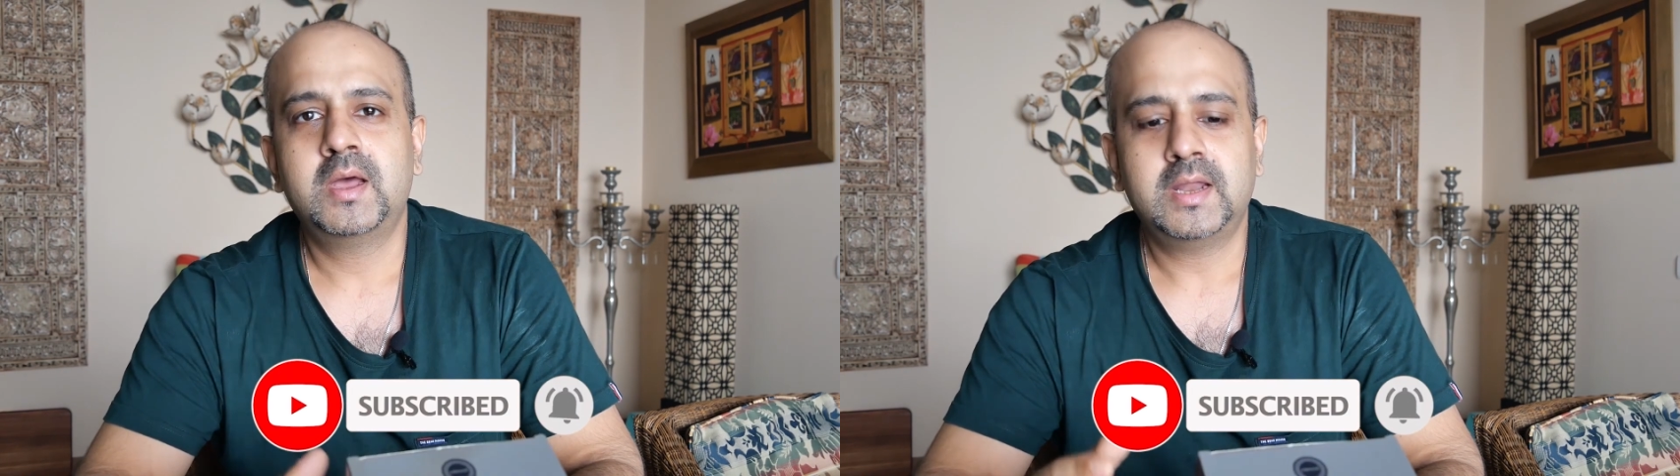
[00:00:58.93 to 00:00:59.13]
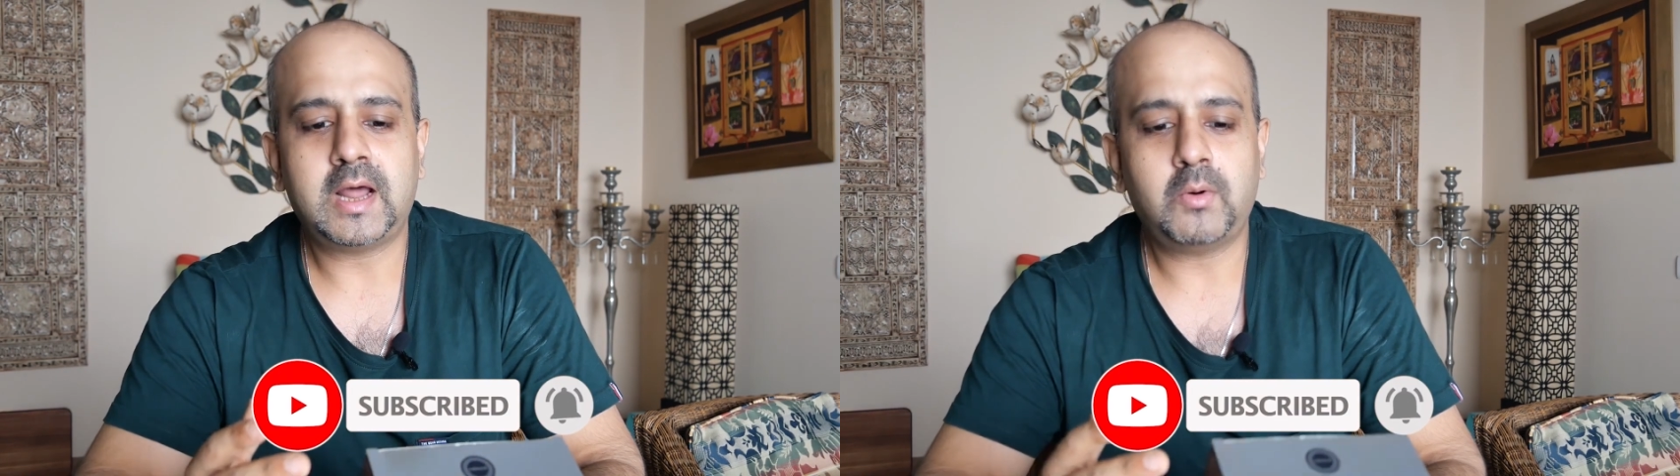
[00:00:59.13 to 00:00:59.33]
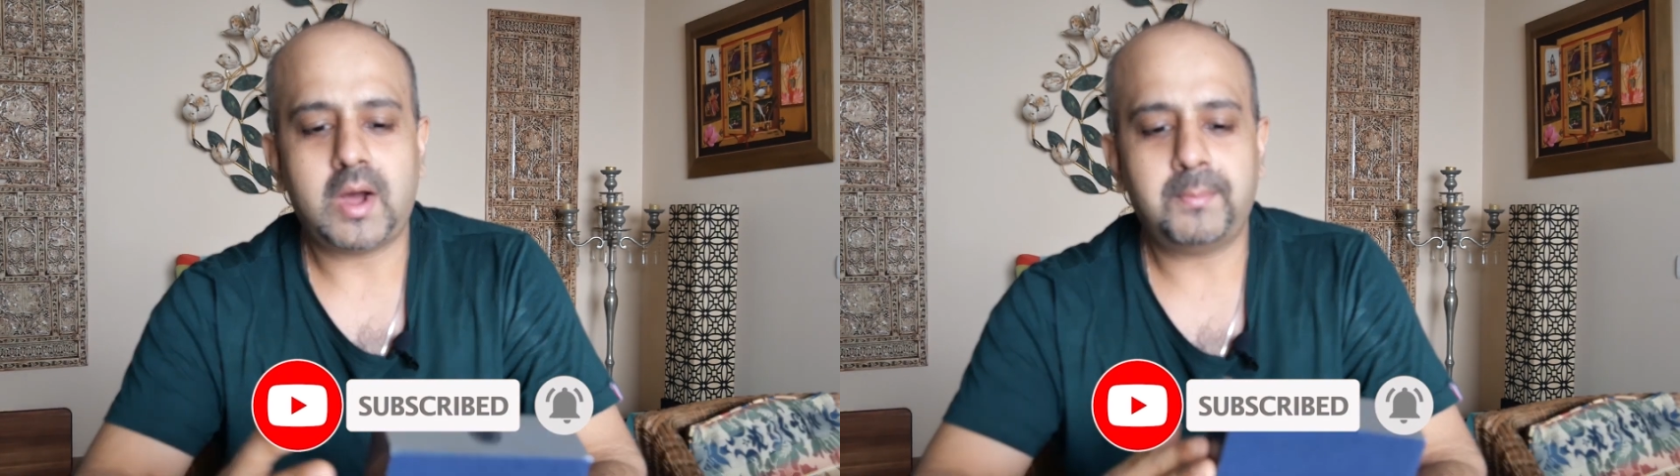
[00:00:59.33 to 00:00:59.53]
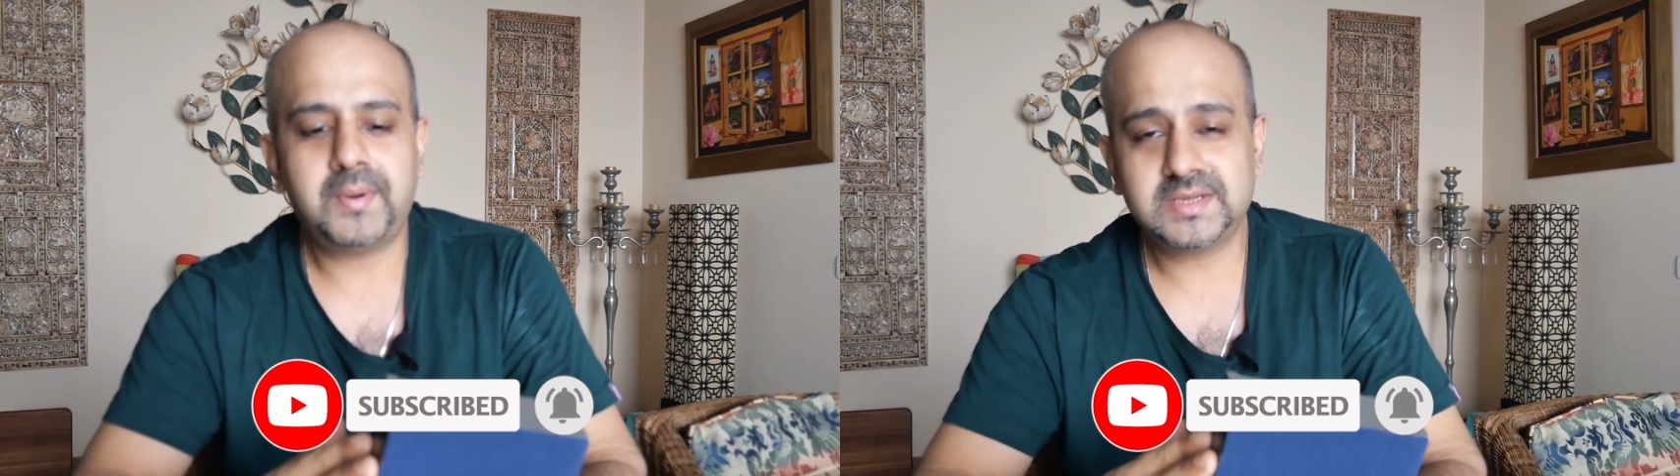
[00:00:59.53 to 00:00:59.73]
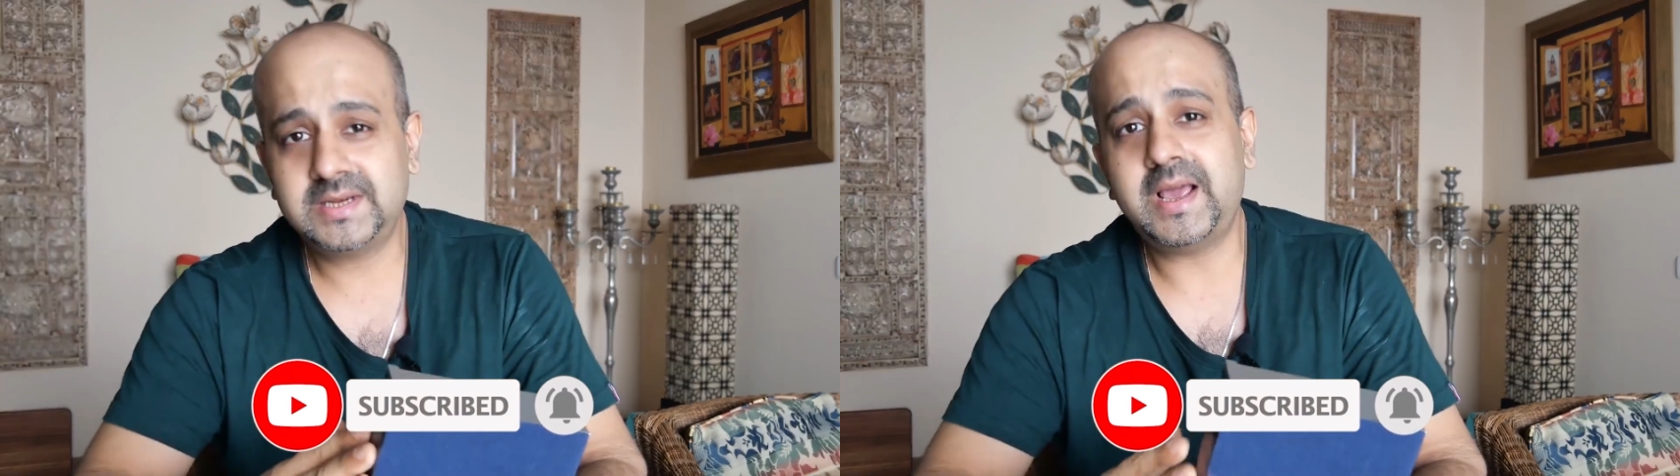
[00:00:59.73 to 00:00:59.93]
Now
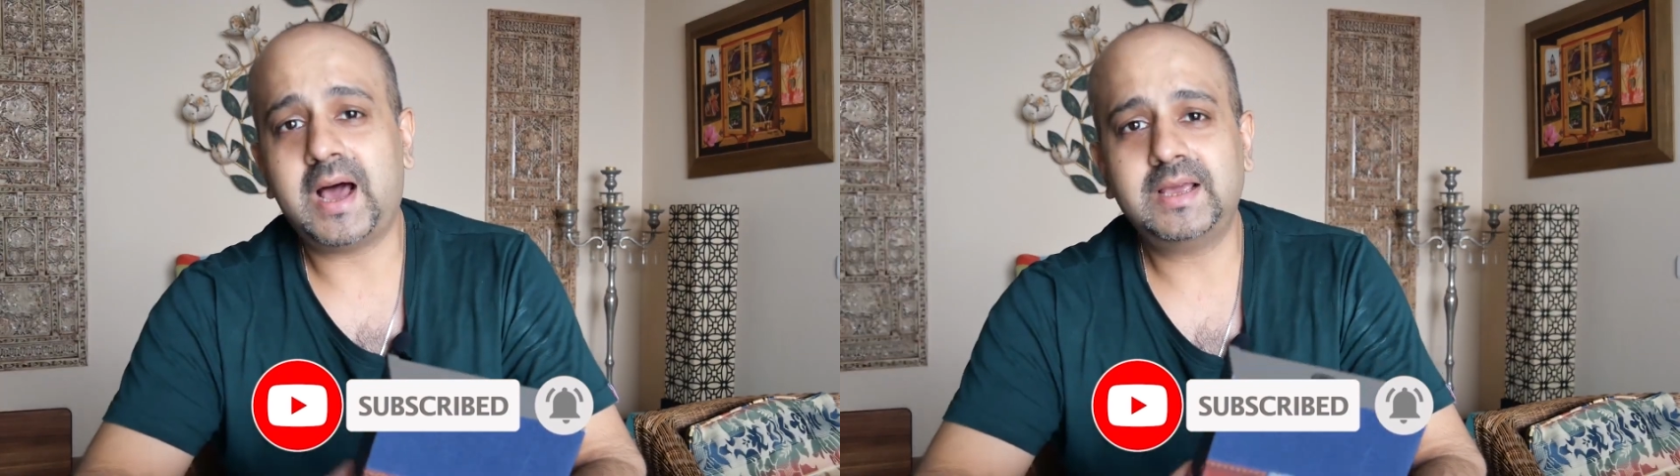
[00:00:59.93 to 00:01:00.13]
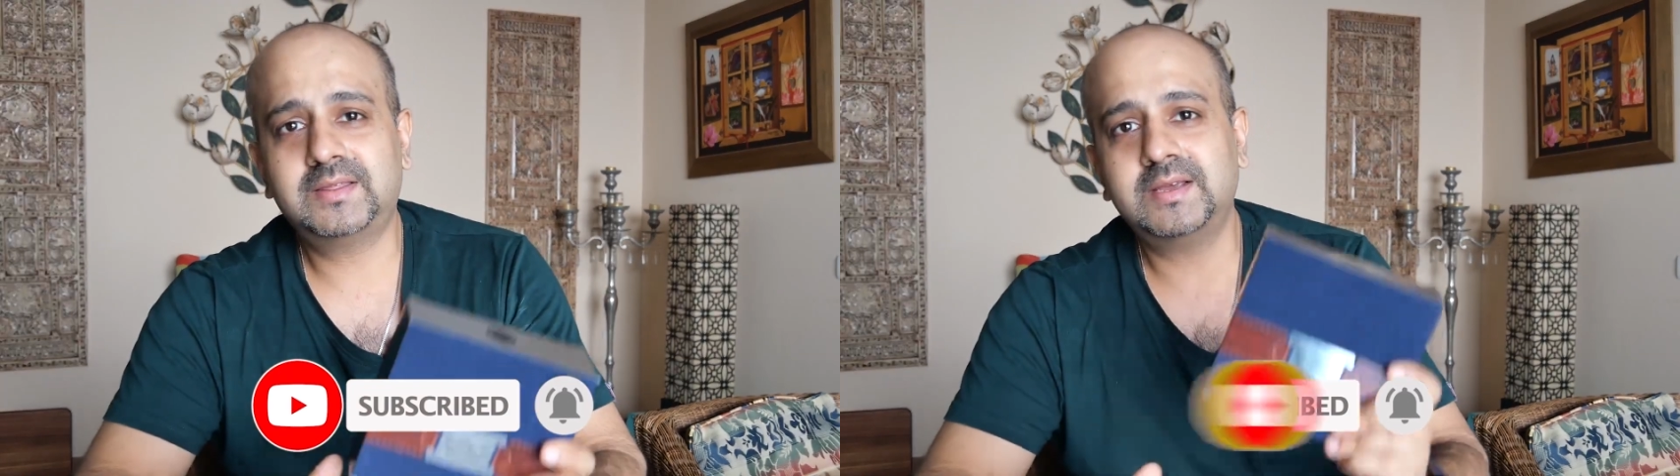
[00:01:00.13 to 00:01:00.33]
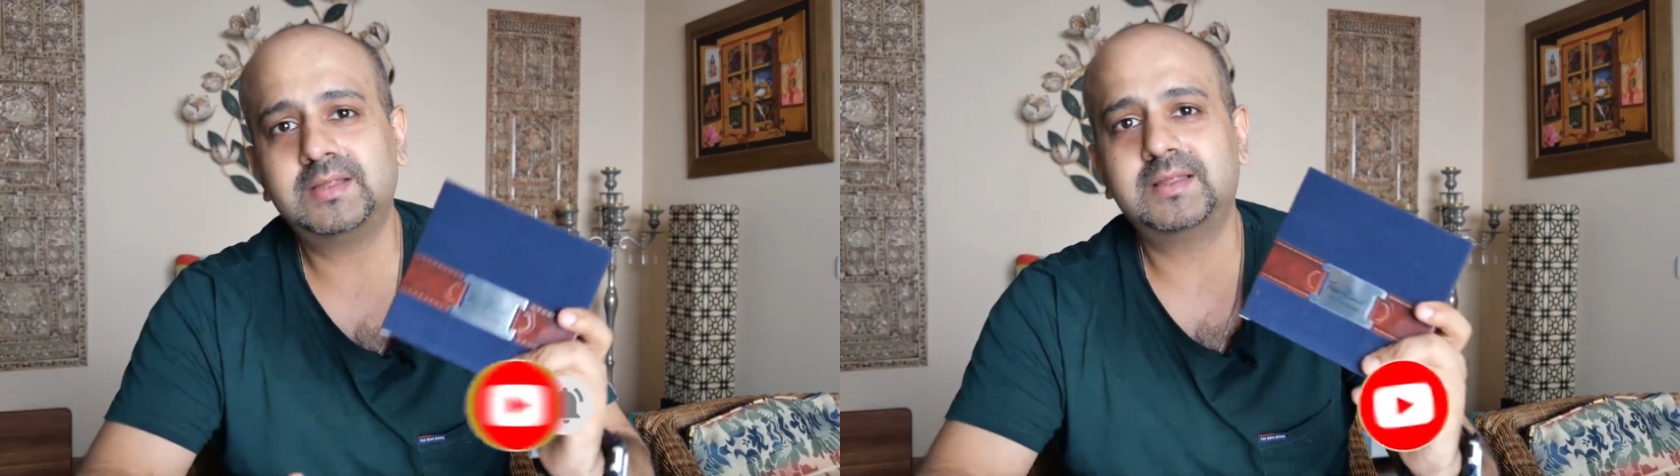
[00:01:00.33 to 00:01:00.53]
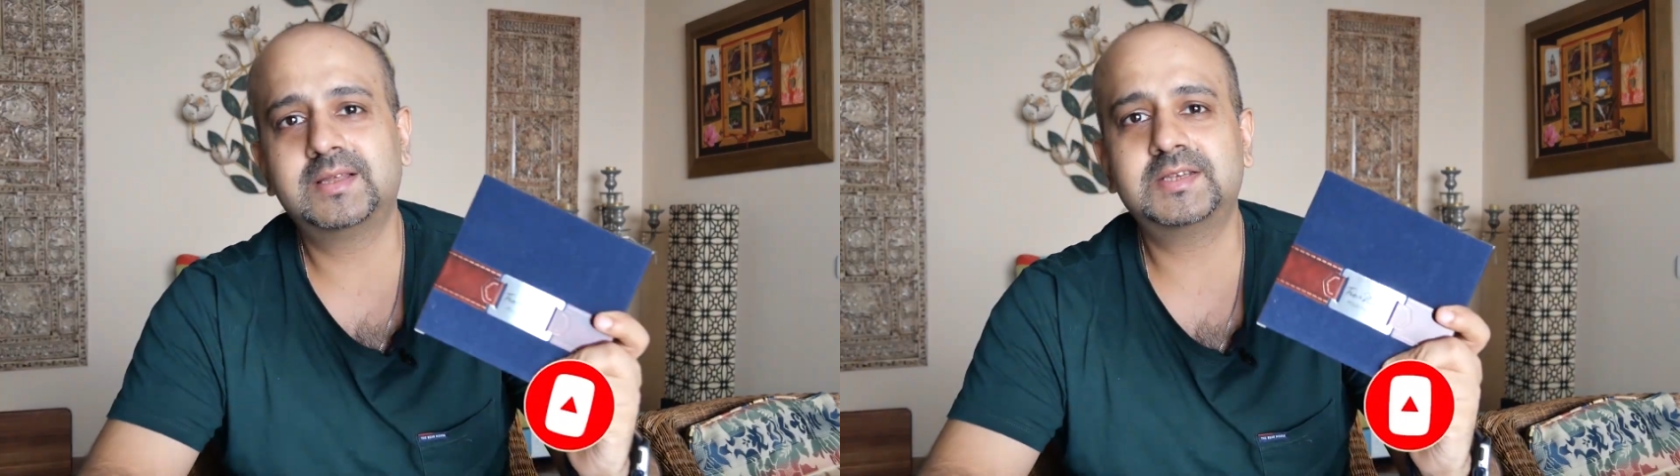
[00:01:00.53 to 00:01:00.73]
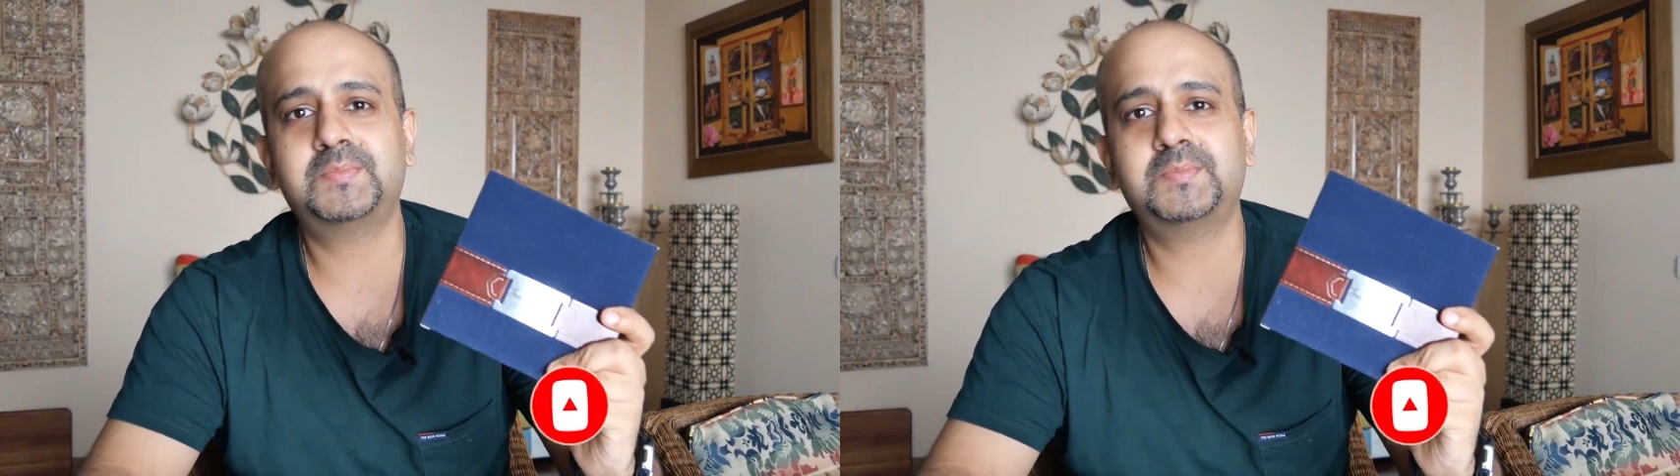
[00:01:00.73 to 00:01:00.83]
personally I think that this